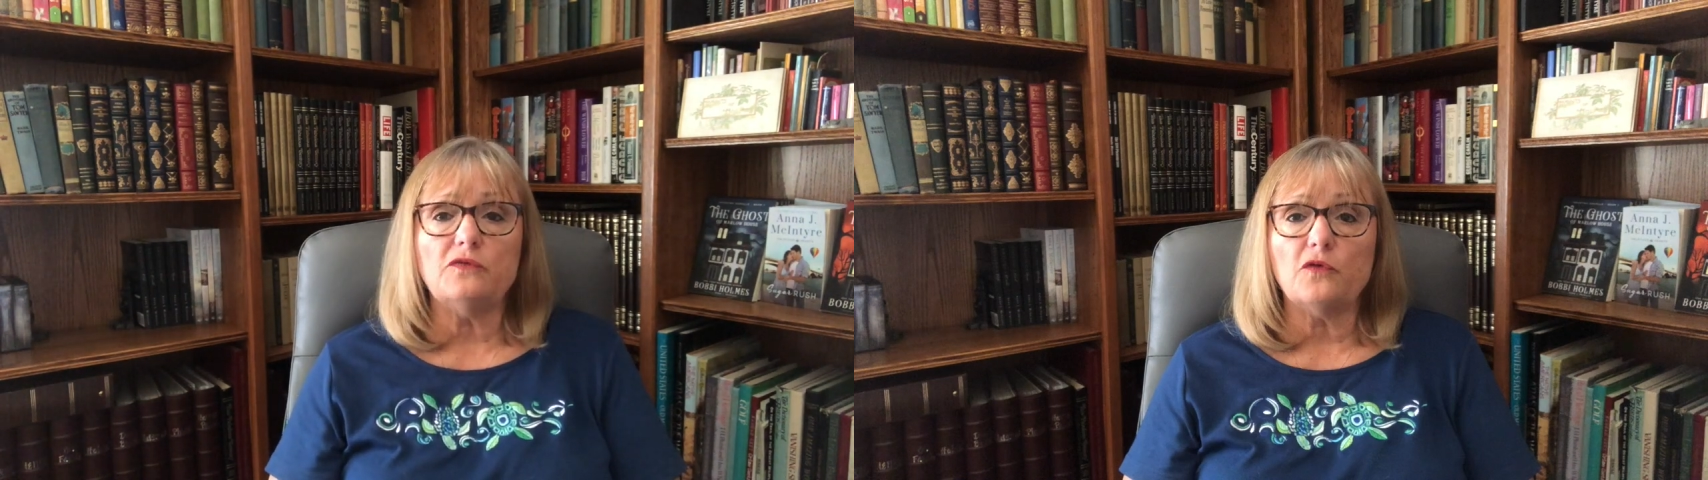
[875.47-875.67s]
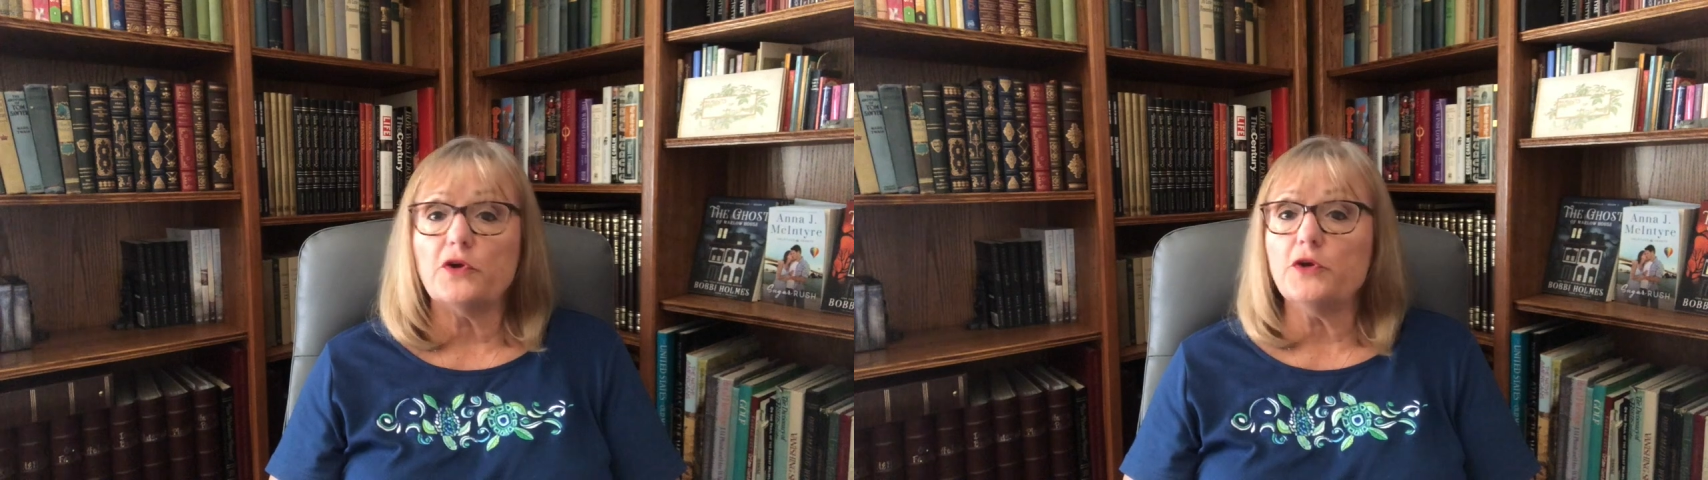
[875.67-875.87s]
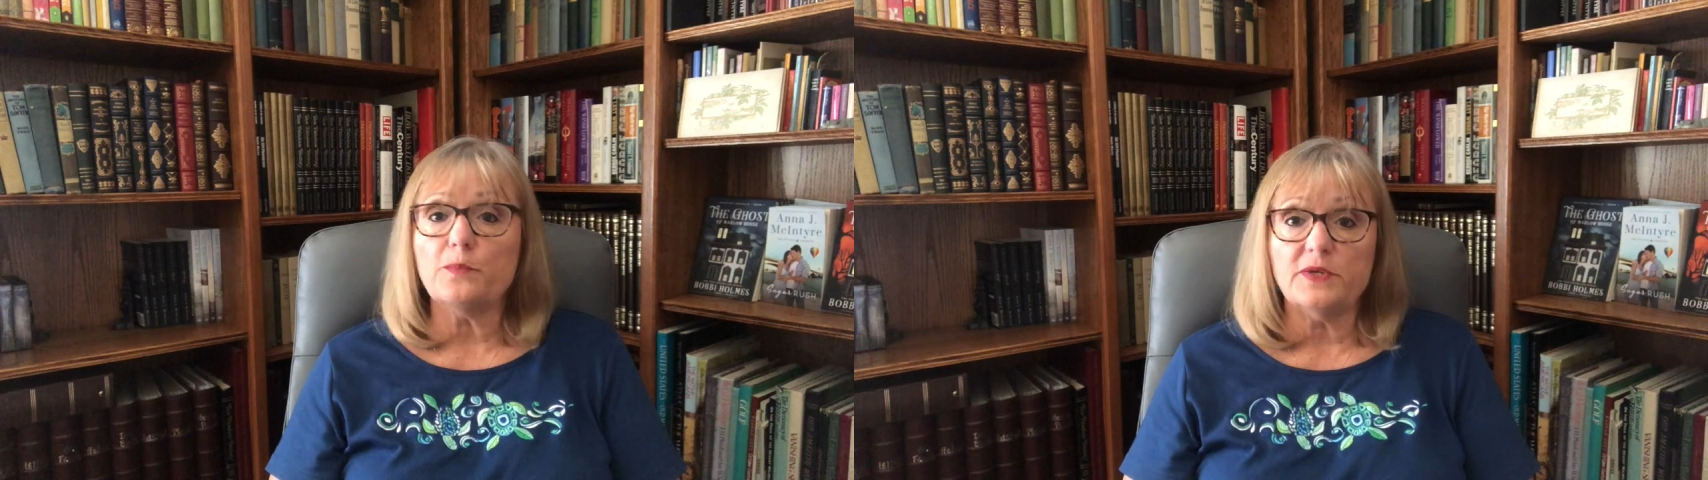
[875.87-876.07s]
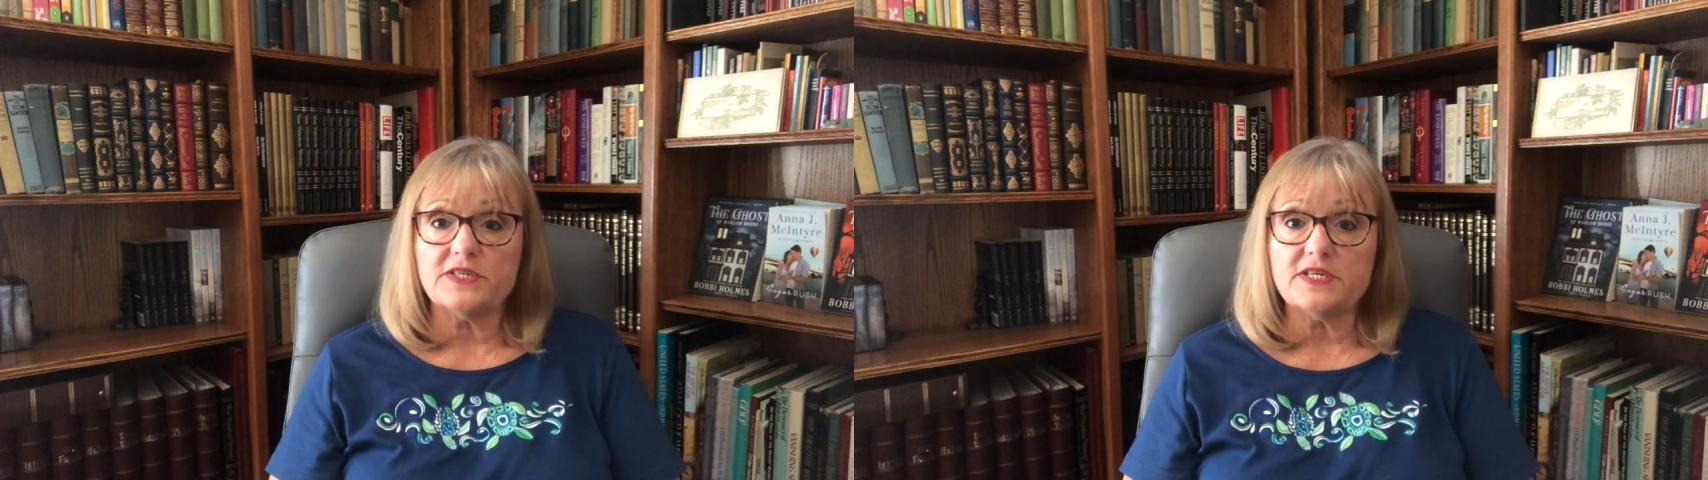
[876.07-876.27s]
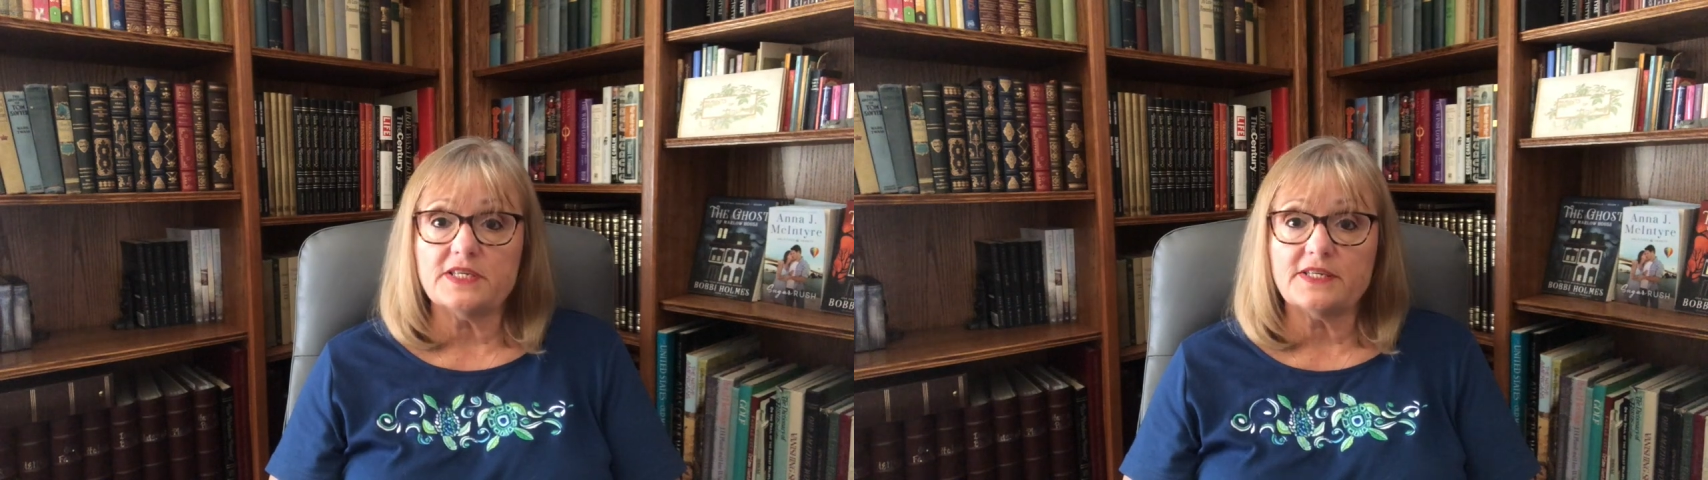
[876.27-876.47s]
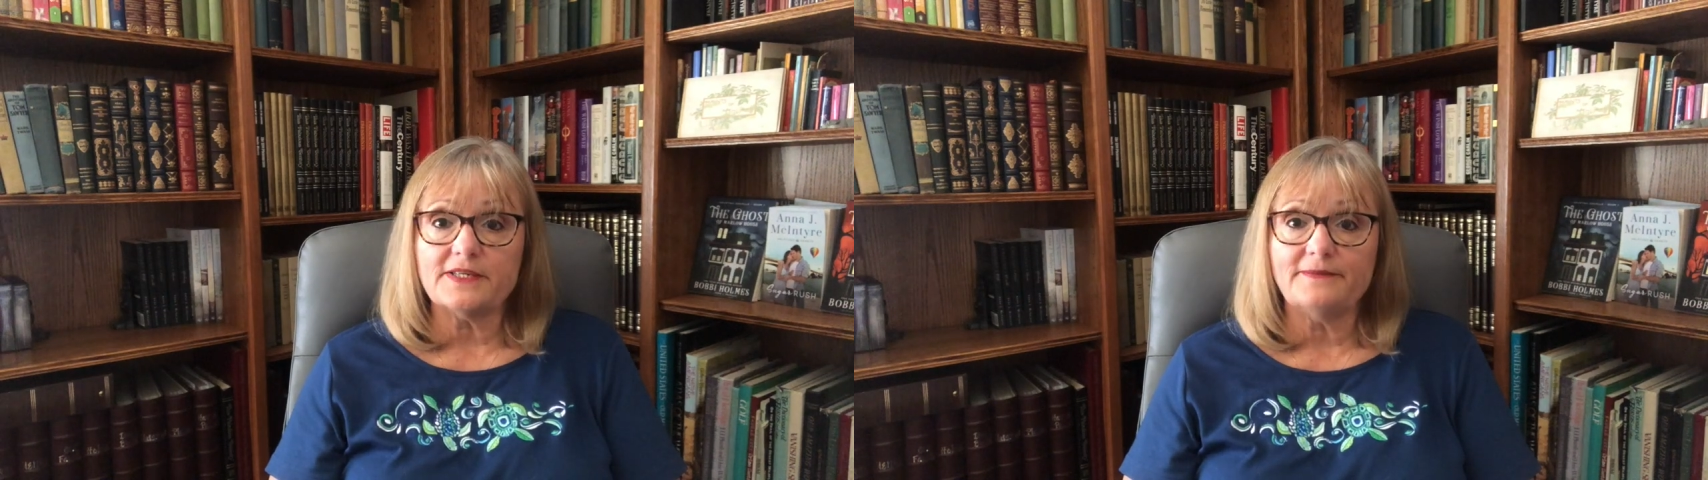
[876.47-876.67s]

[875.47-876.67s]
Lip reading: for your business.